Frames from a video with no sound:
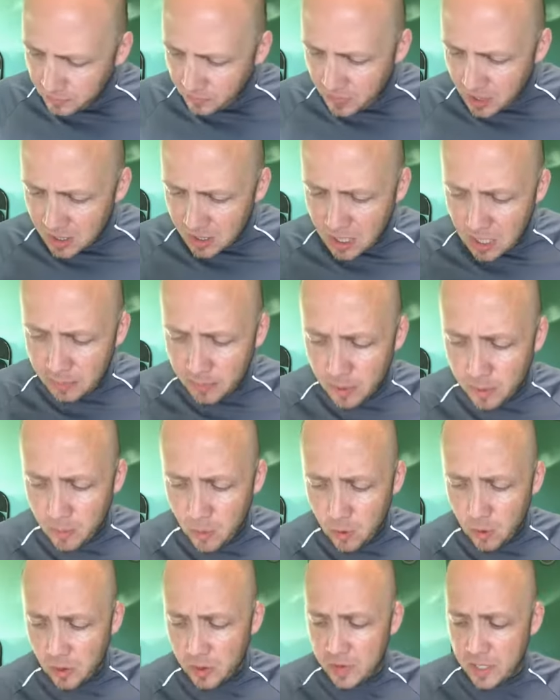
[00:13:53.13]
a couple of
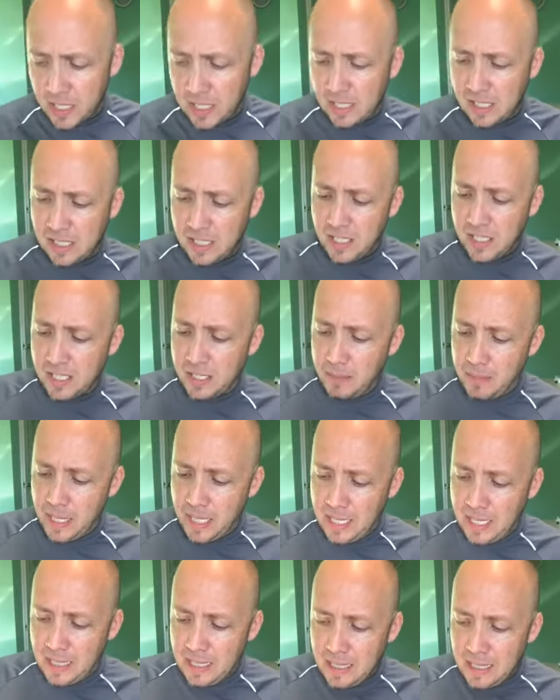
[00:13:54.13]
more things in just a
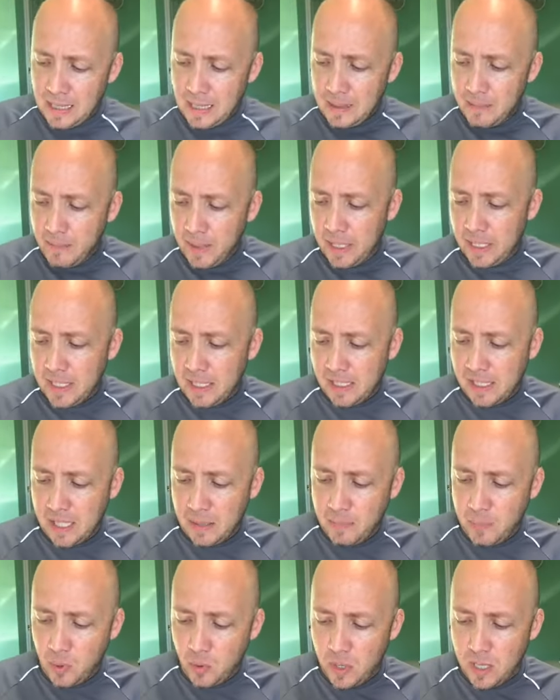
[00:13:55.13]
minute, but it's
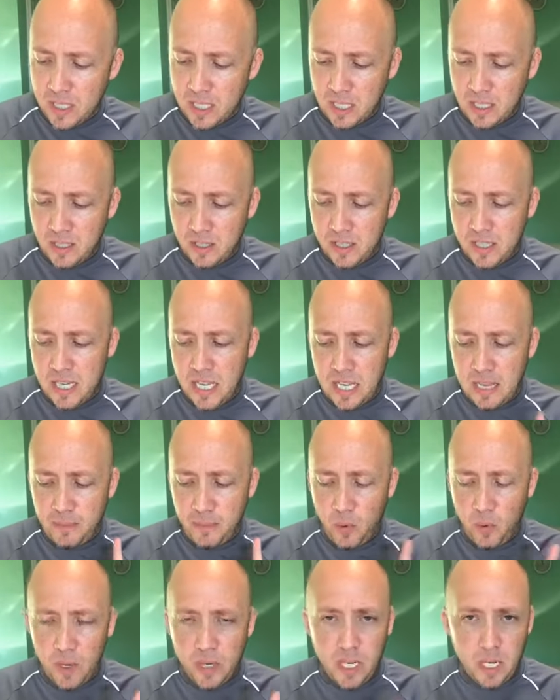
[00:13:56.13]
important to understand
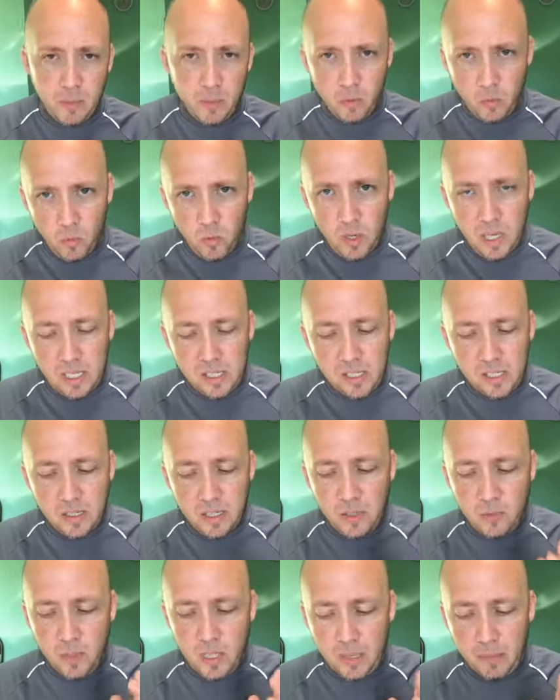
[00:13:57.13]
point number one so
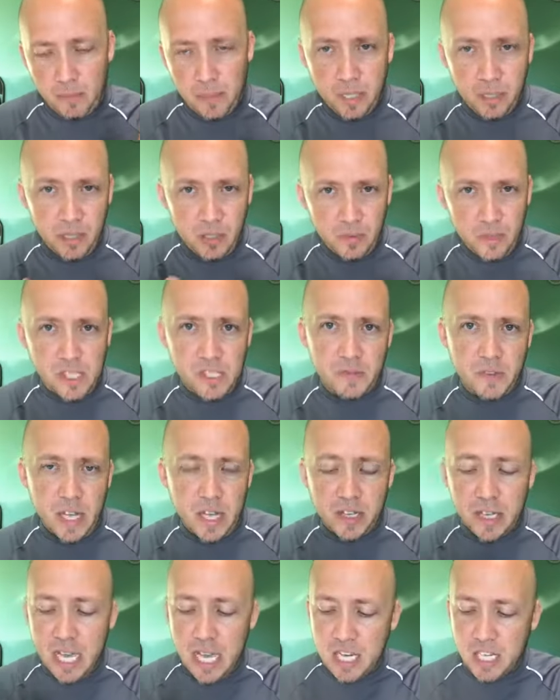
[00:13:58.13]
that we can build on this
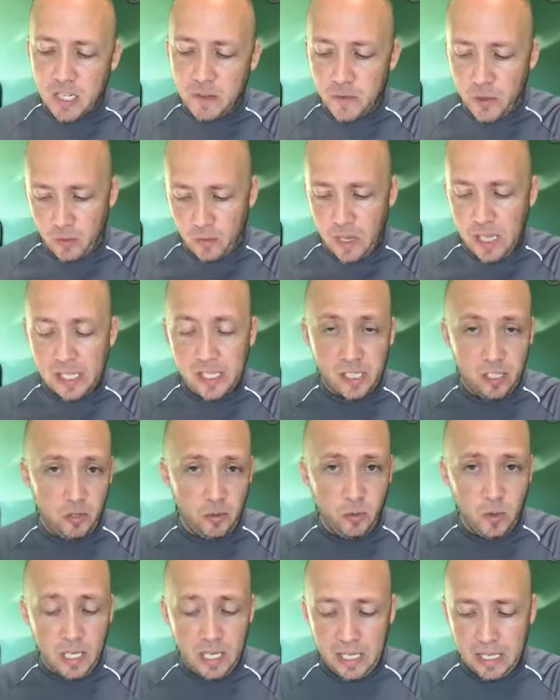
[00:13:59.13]
foundation for the rest of the
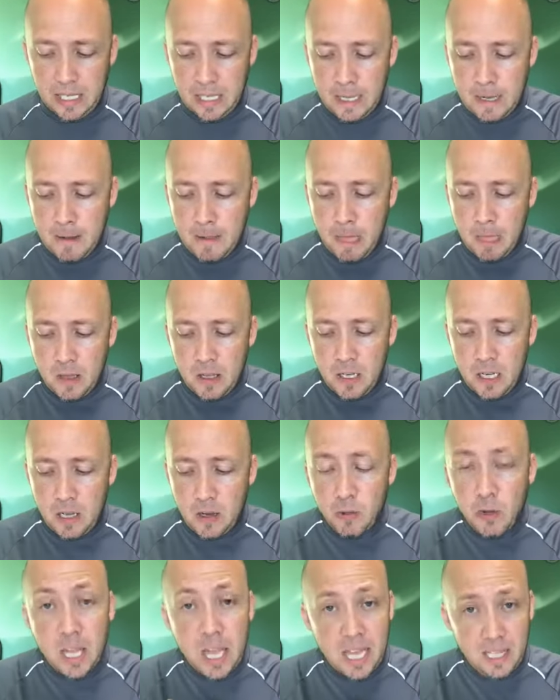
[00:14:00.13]
week. Now, I
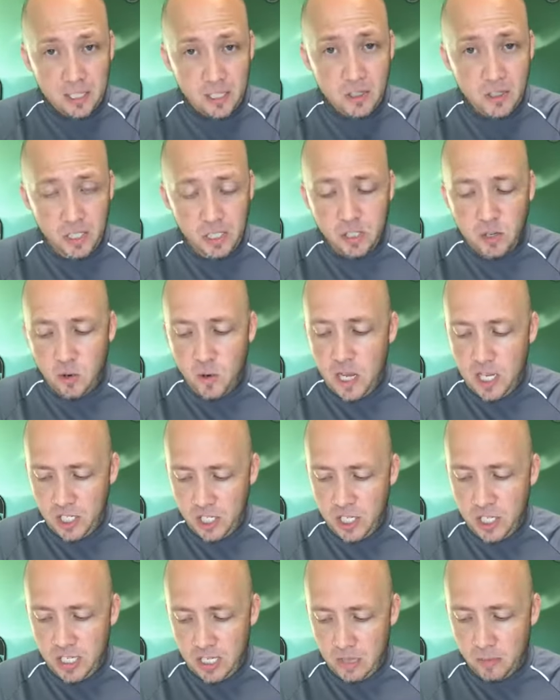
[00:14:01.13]
want to answer this
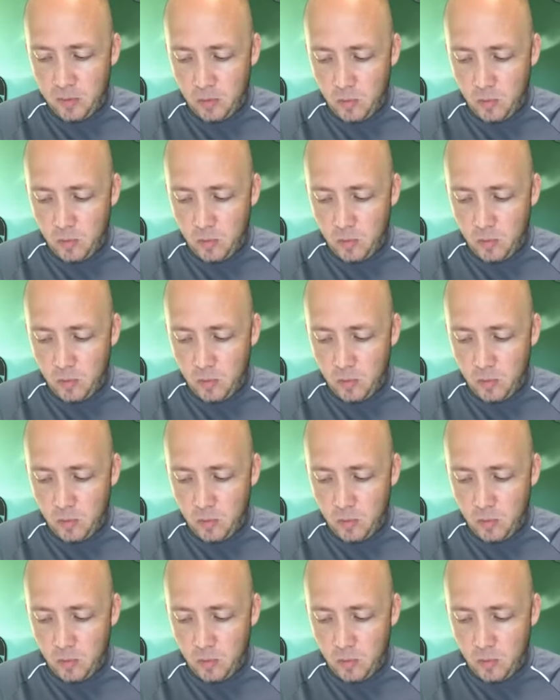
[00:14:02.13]
question. Number